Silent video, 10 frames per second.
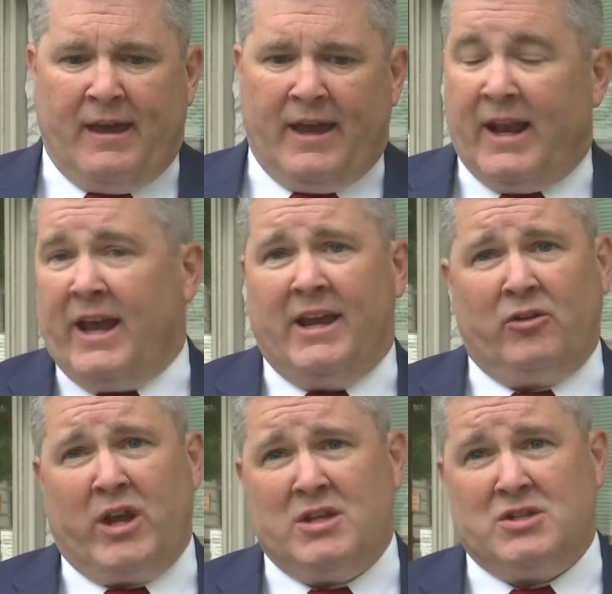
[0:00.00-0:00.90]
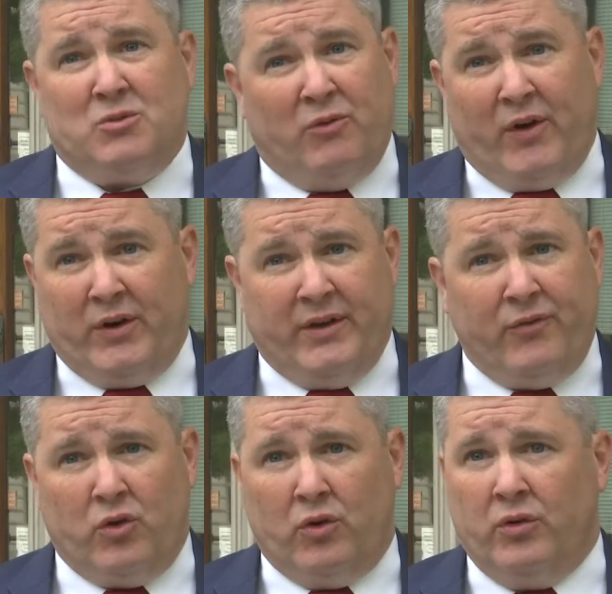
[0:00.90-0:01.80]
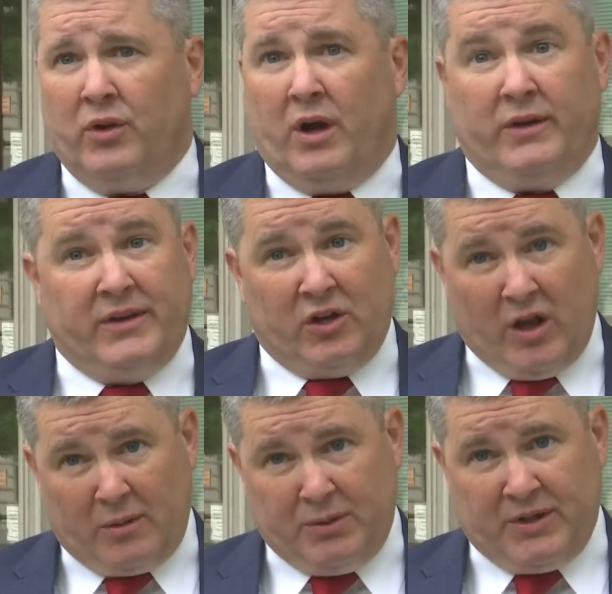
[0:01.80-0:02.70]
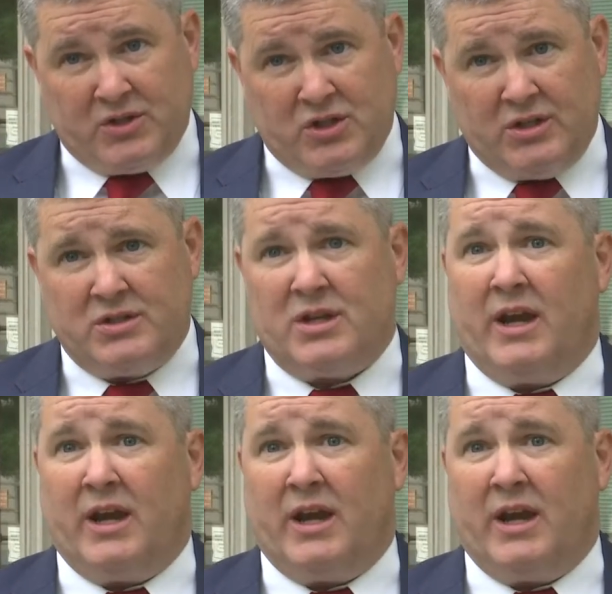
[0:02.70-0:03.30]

And I handled cases that were very difficult. Neglect petitions,